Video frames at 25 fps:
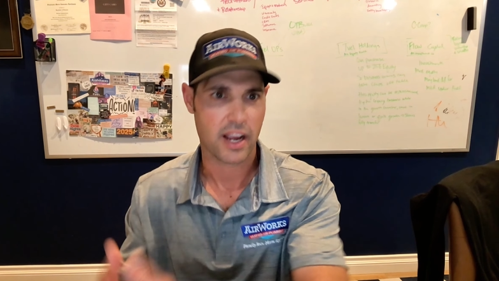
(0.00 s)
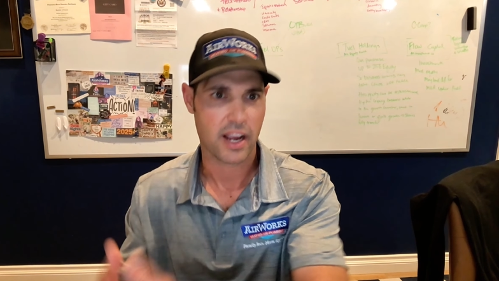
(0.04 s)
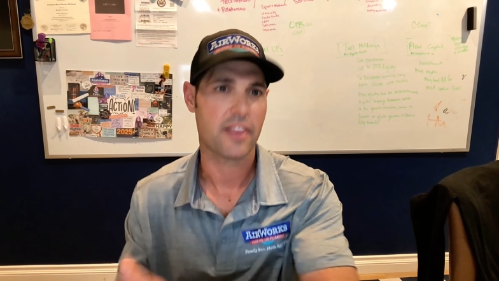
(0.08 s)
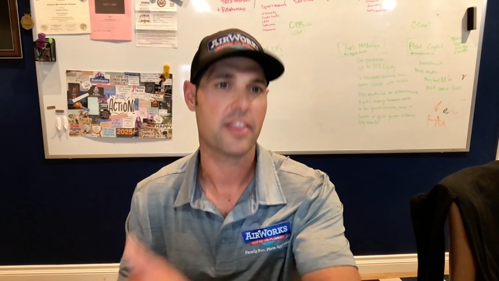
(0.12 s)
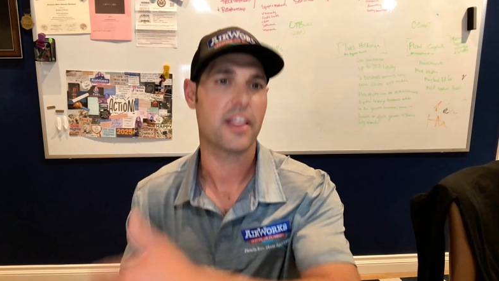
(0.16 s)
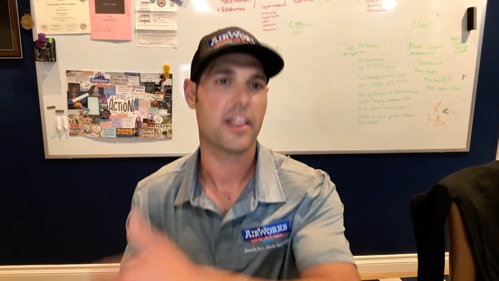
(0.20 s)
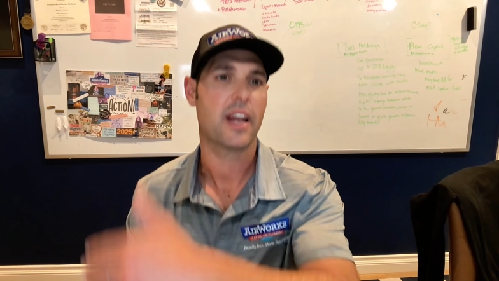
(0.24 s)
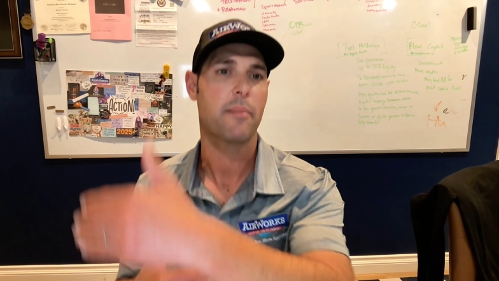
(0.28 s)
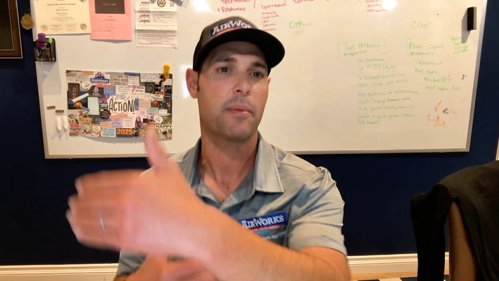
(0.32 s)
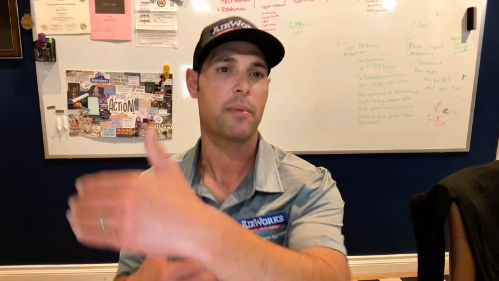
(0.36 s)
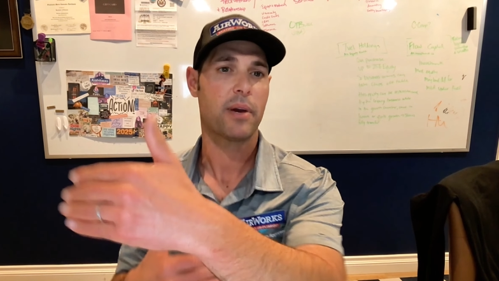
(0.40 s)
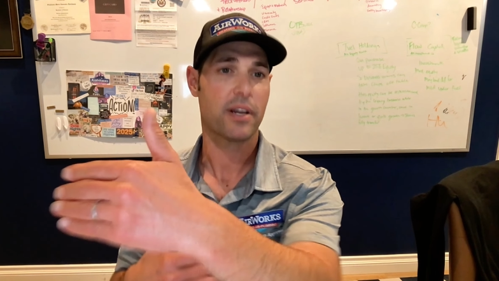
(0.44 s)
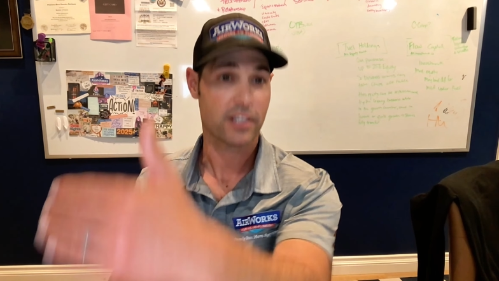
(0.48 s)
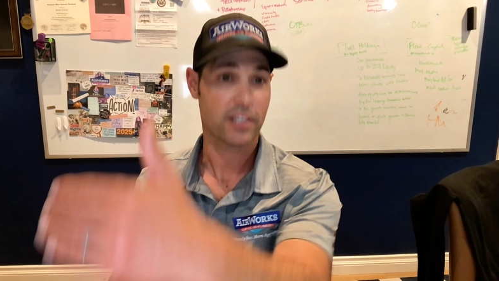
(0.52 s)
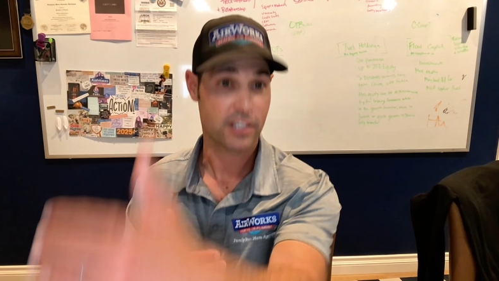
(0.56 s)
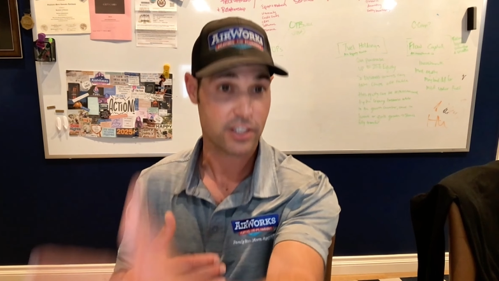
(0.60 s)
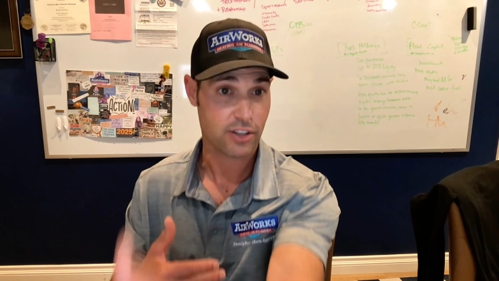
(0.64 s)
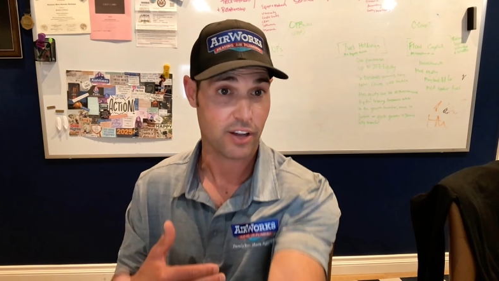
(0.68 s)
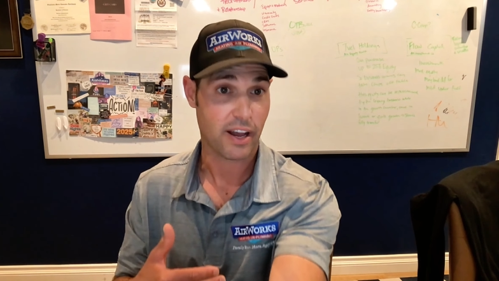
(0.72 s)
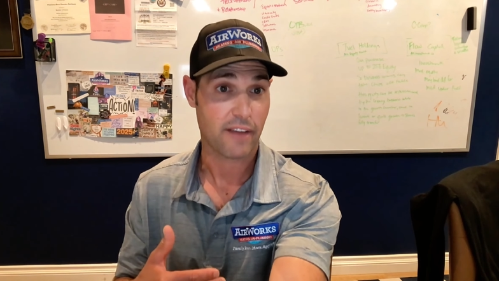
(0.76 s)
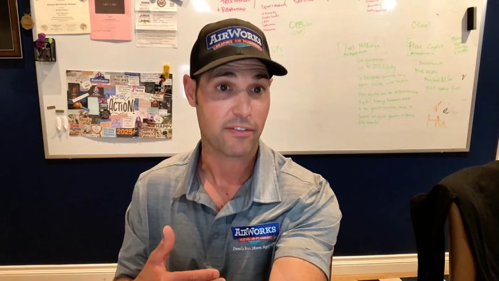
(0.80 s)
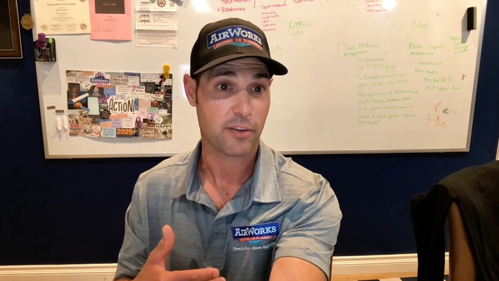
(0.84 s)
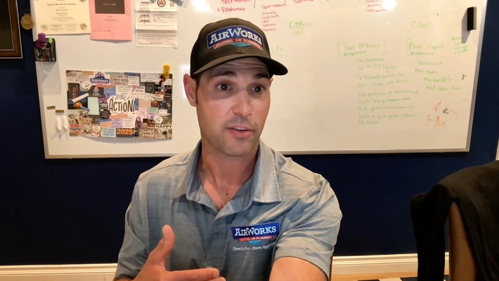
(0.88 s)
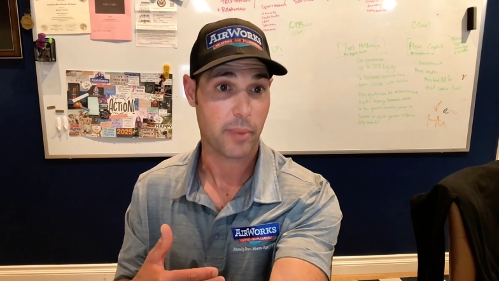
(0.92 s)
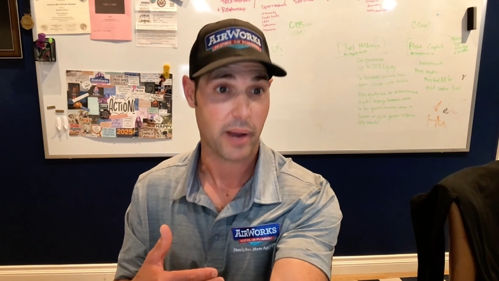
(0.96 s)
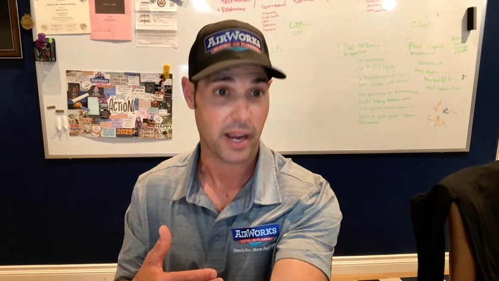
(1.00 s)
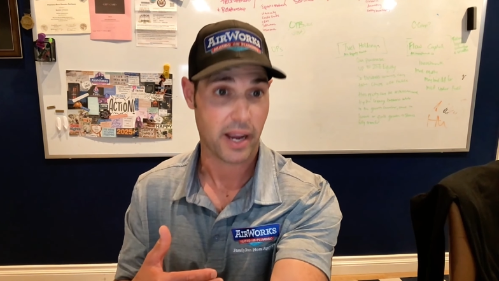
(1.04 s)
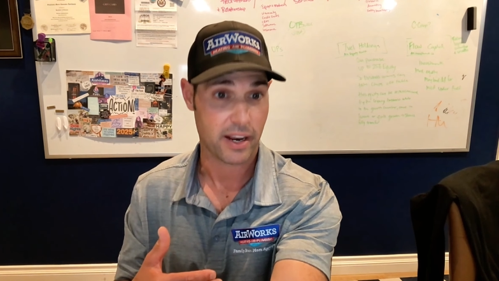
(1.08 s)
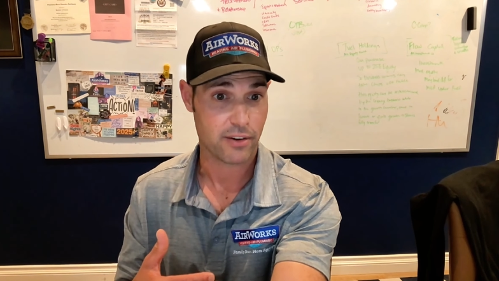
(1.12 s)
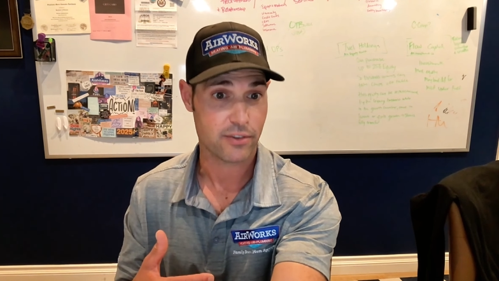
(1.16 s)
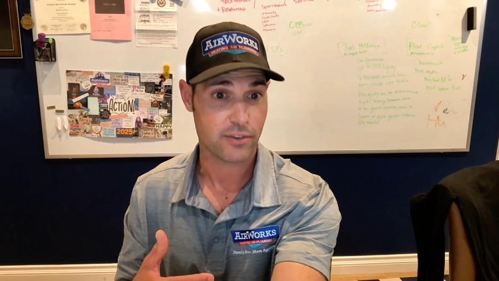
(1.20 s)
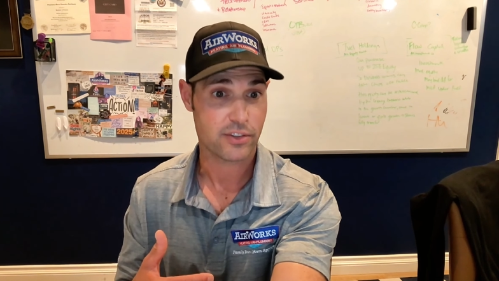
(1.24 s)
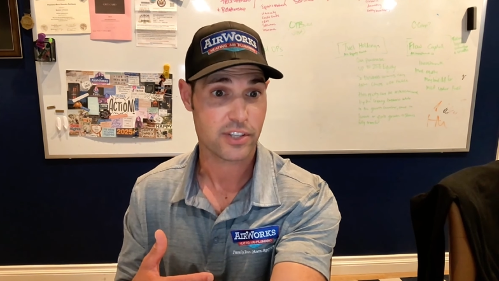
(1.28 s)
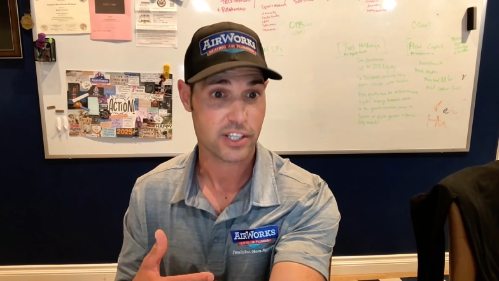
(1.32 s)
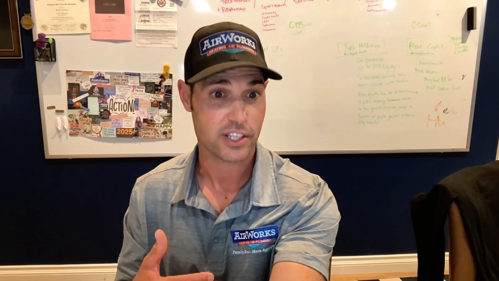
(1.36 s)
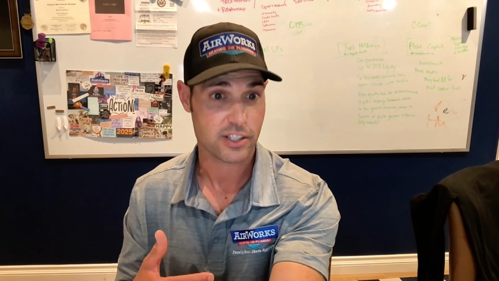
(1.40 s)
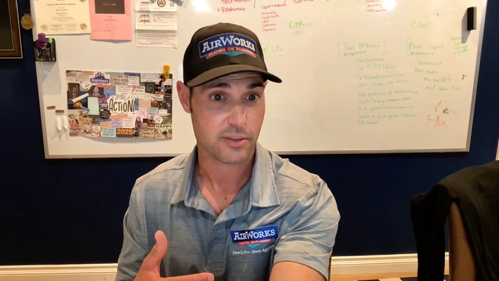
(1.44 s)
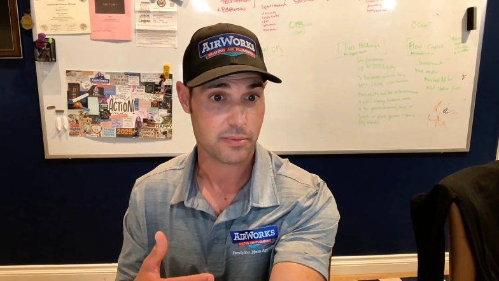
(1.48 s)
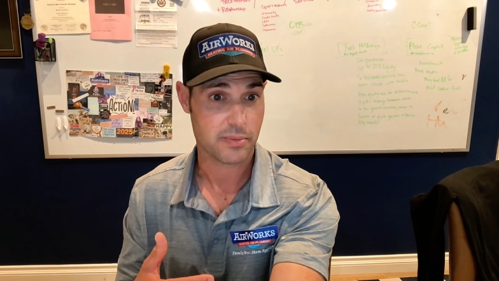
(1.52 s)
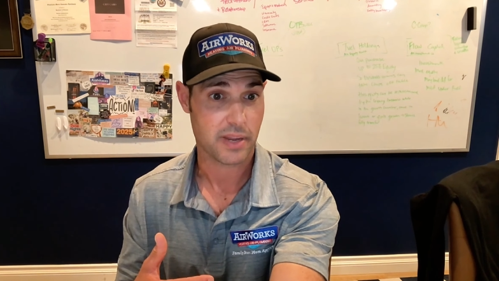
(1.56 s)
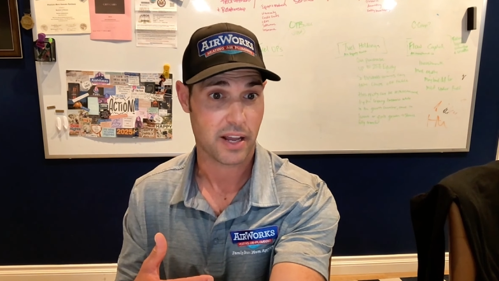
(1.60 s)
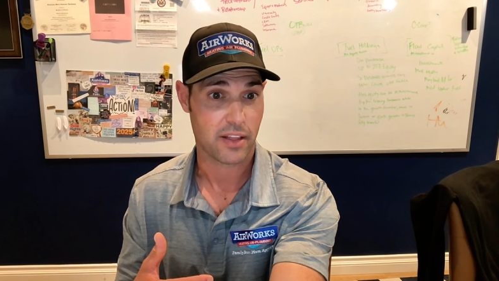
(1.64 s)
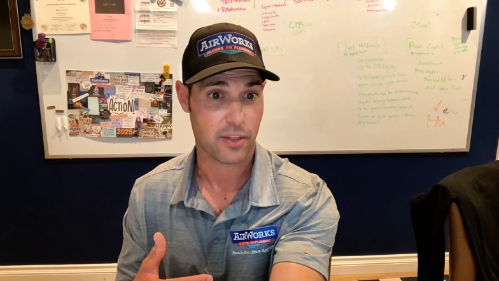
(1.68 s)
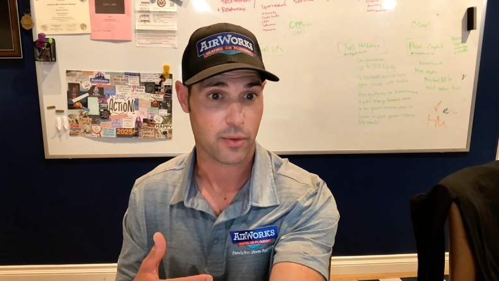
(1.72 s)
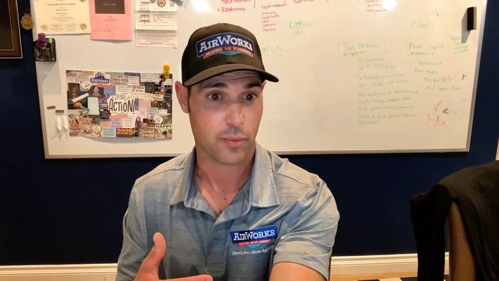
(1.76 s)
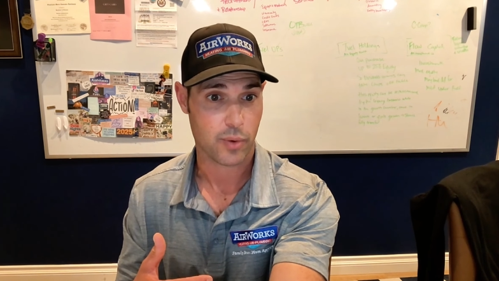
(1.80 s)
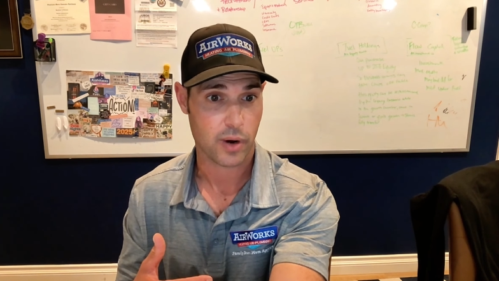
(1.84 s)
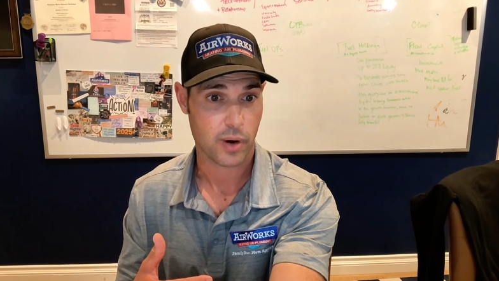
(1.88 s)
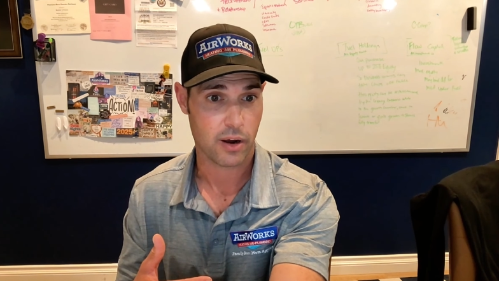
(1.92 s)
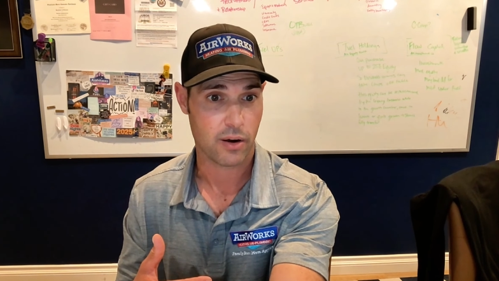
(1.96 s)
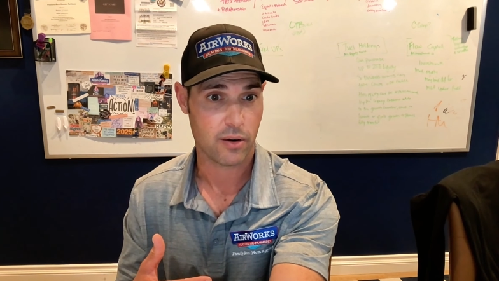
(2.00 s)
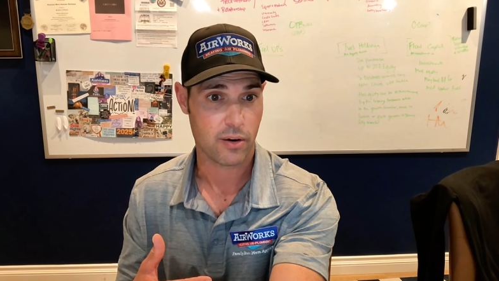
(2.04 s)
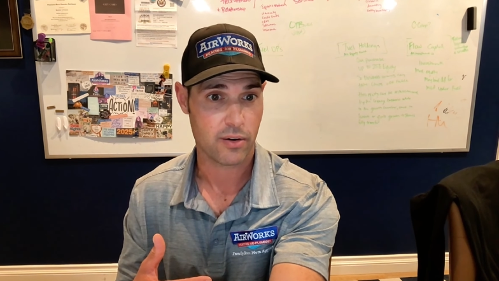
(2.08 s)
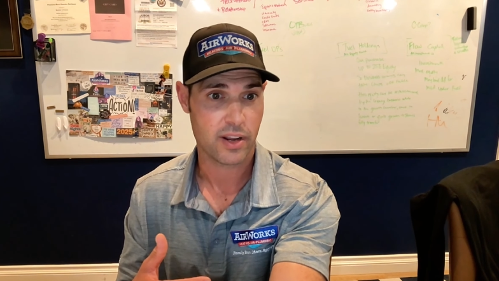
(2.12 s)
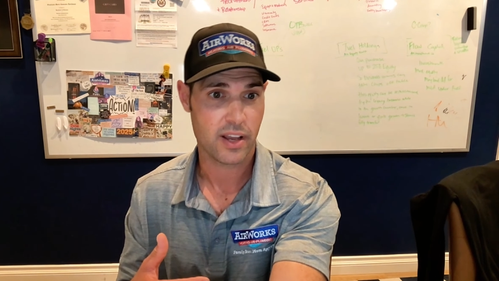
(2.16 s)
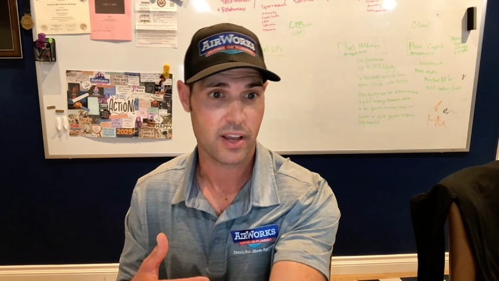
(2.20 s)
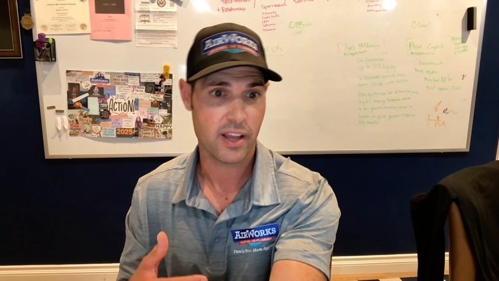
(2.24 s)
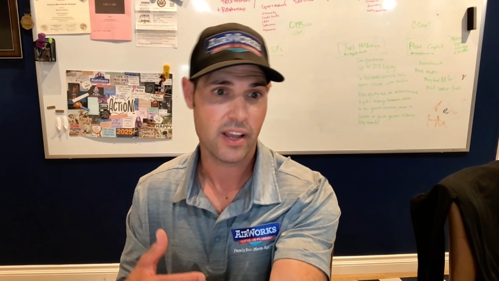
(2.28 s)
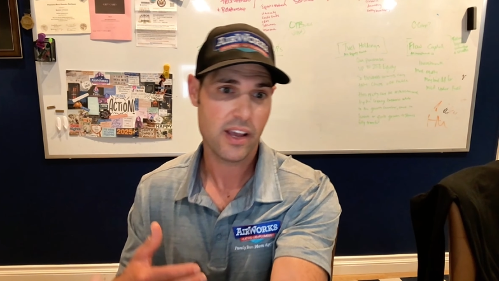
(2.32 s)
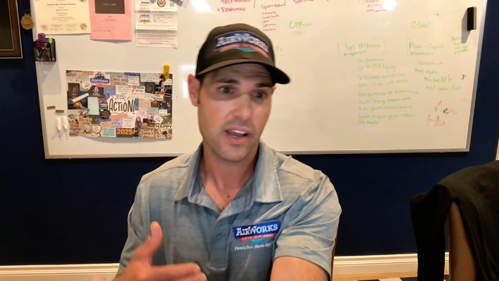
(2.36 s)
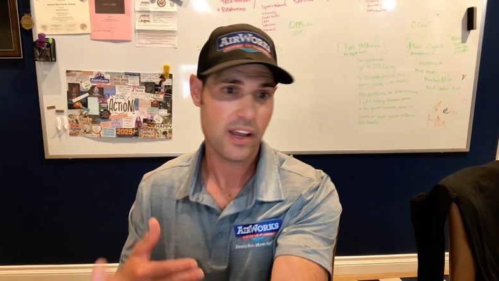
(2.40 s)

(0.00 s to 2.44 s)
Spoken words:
and then I'm going to still have to buy a new system down the road.